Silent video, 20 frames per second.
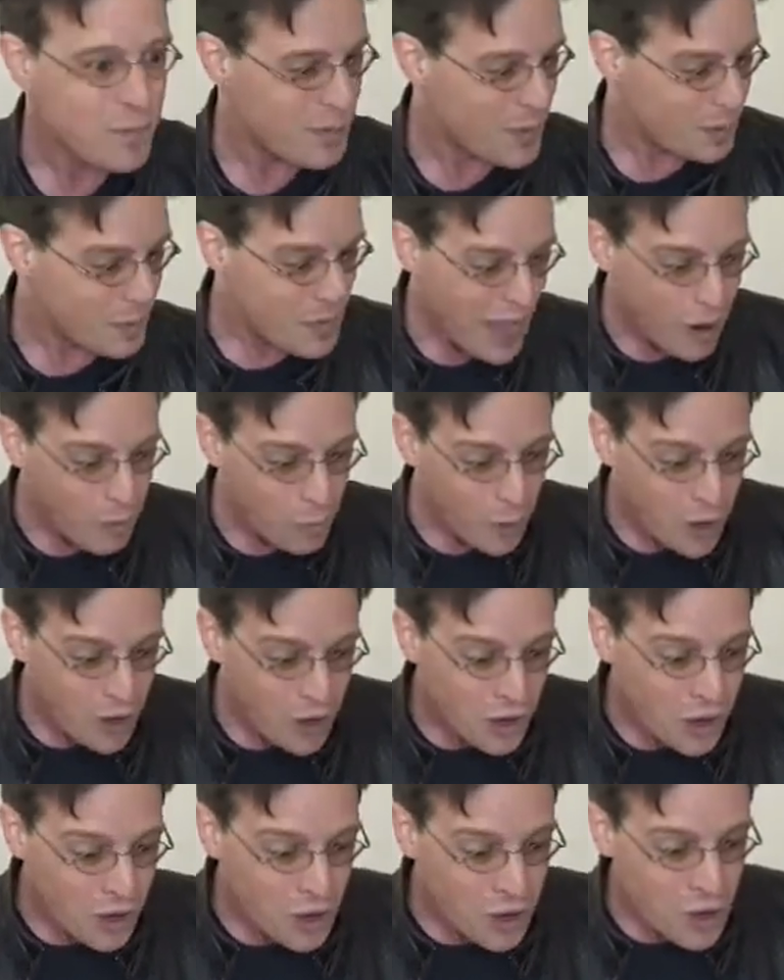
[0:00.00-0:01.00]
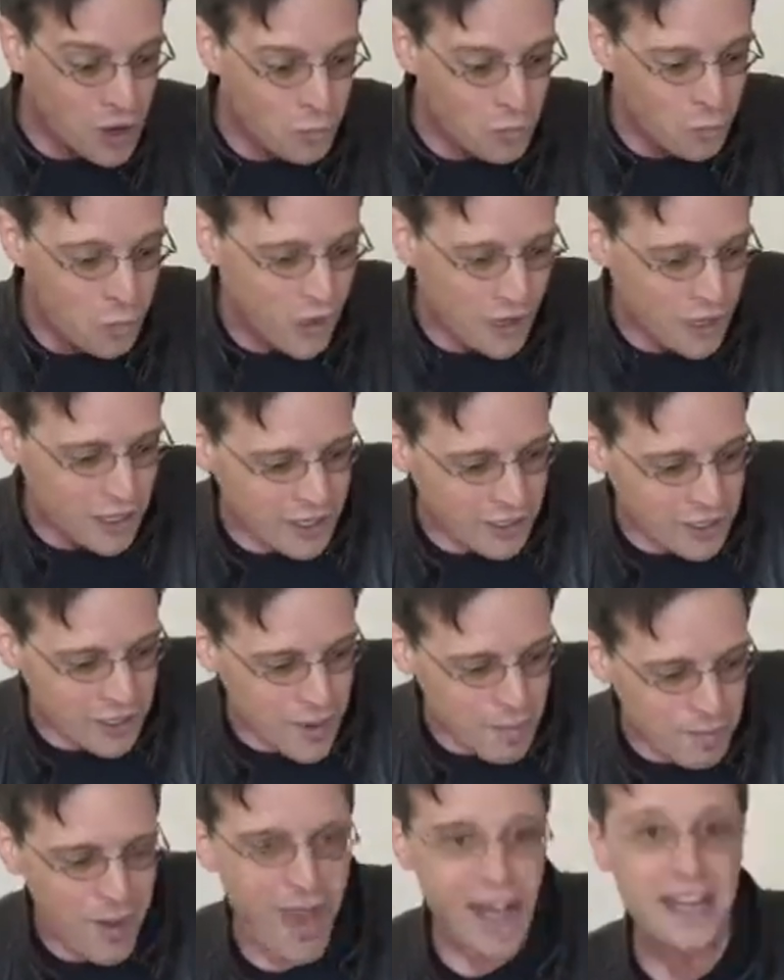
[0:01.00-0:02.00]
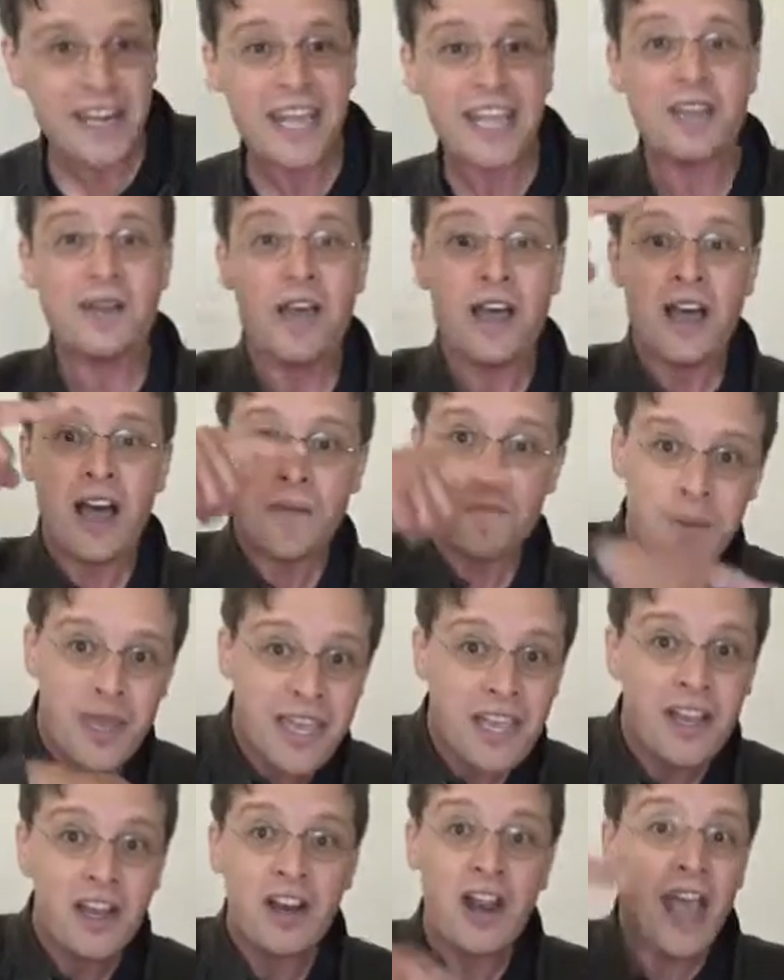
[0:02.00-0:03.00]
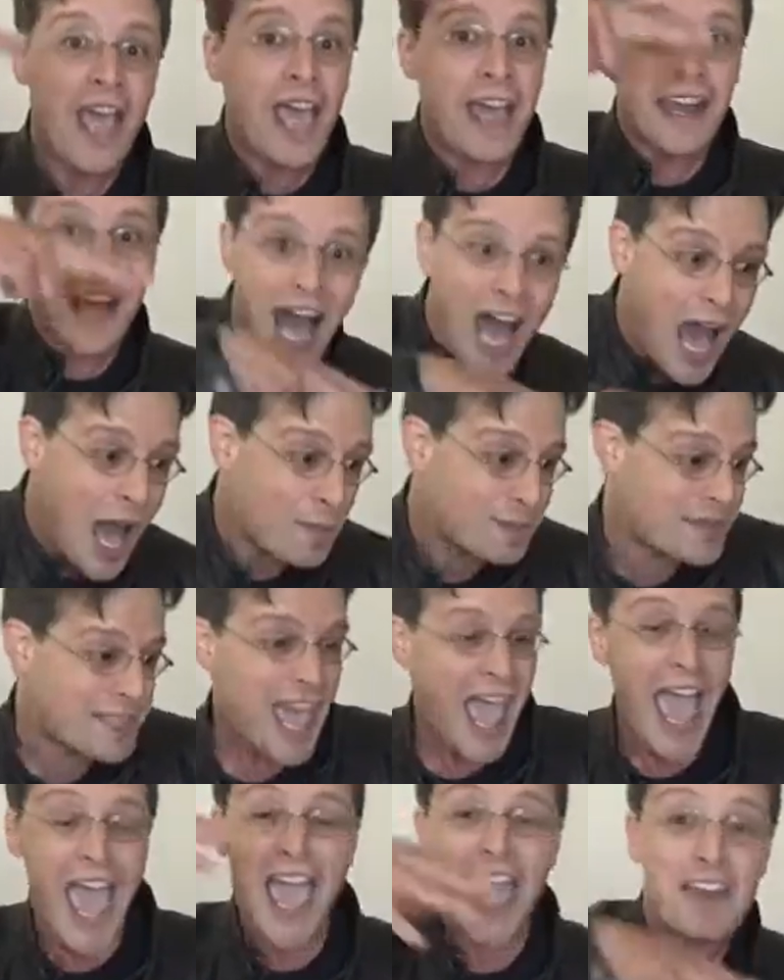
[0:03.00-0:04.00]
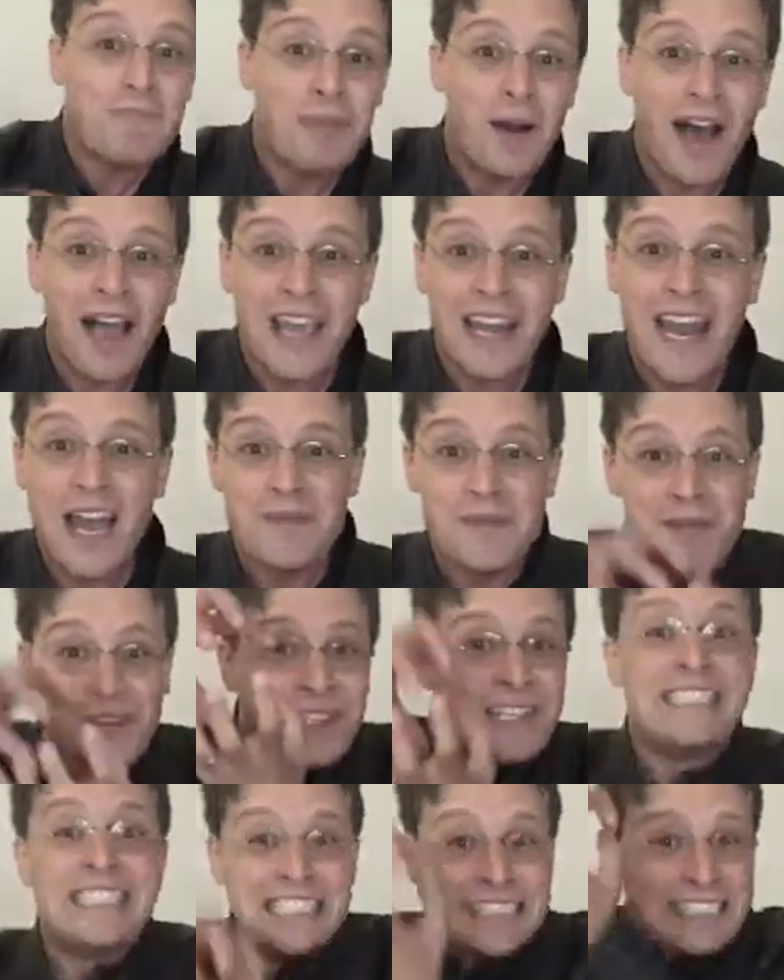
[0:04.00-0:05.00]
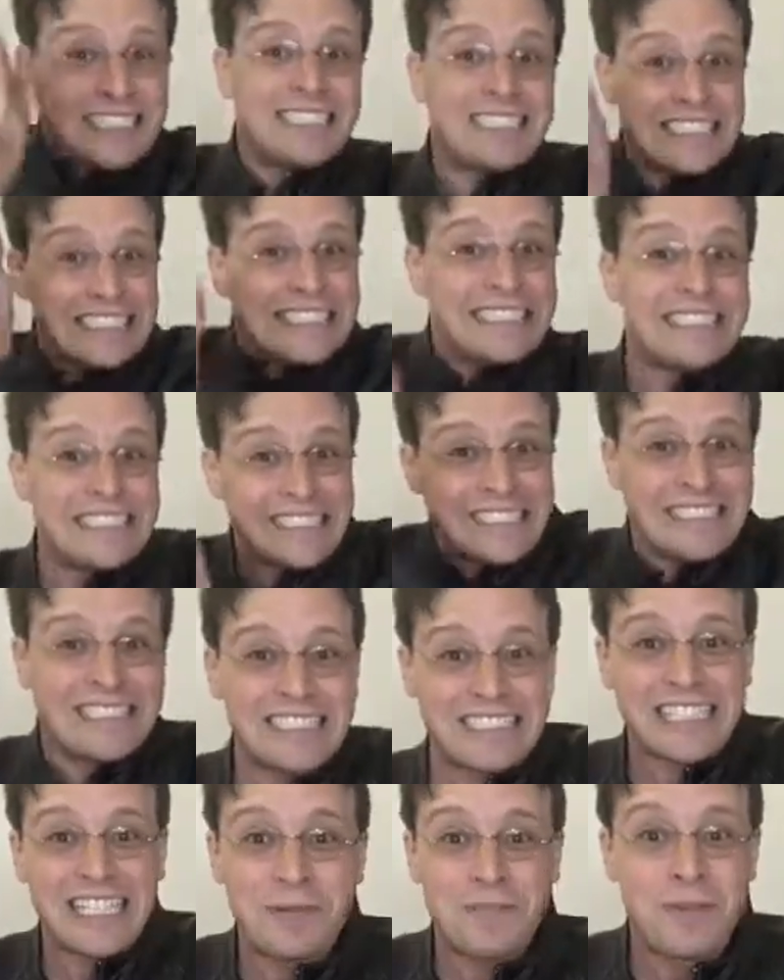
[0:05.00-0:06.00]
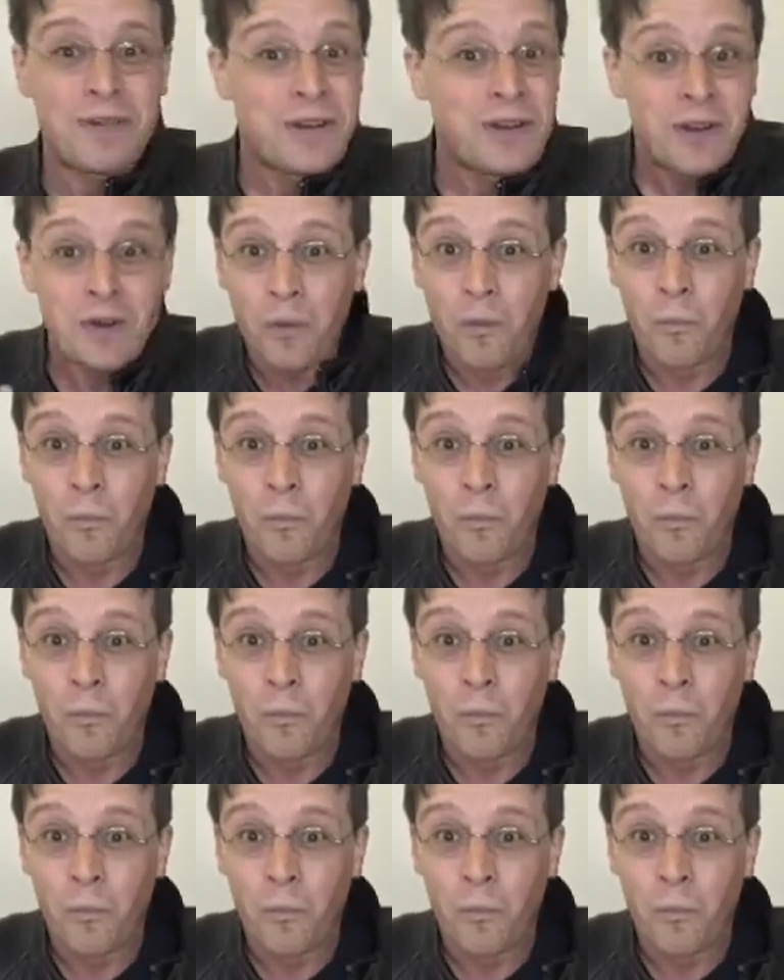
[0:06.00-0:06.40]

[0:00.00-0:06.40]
But now we're combining beer and hops and pineapple, shaking it all up.